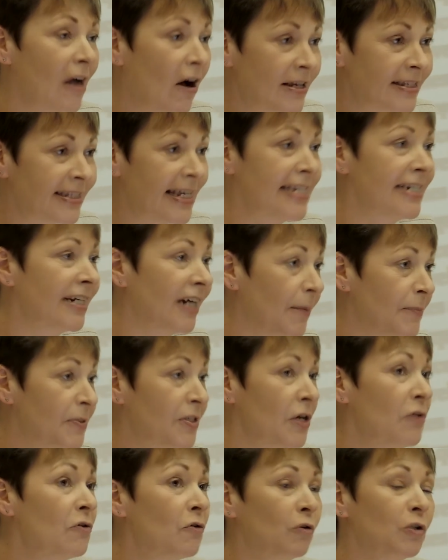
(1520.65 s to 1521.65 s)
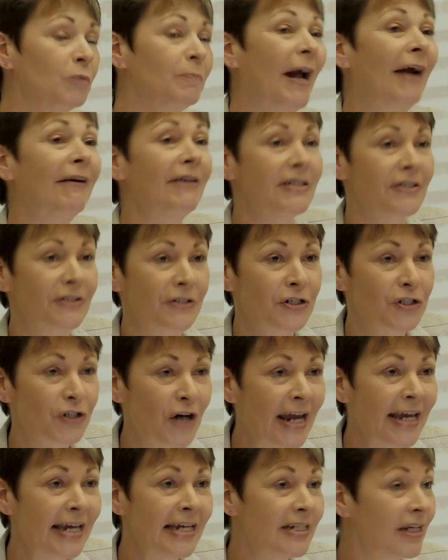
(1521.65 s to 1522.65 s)
are setting up so-called barriers to
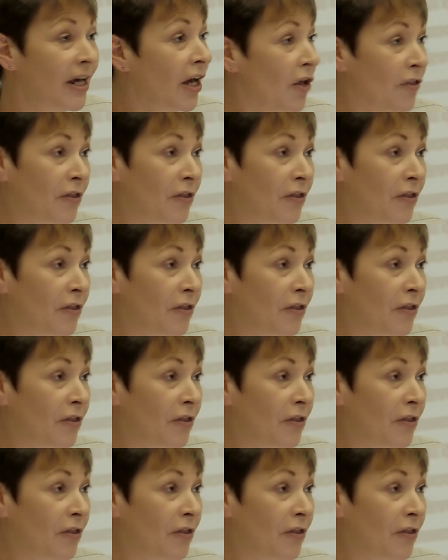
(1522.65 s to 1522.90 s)
trade.